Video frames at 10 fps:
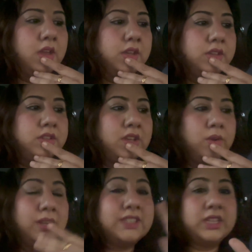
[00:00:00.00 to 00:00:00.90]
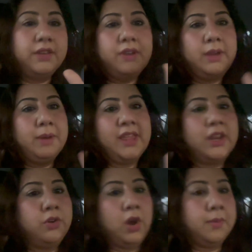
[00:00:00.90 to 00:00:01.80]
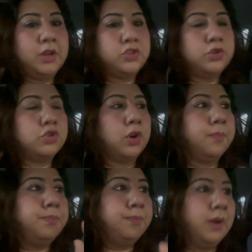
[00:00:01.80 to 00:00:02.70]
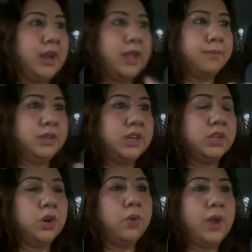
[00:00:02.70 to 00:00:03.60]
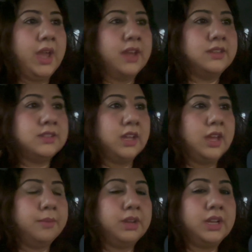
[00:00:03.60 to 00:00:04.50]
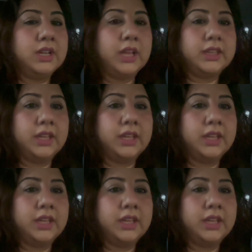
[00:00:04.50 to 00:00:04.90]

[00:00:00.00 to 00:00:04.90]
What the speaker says: So let's see if I buy that or not. I'm not too sure, but I am gonna go and I'm gonna collect the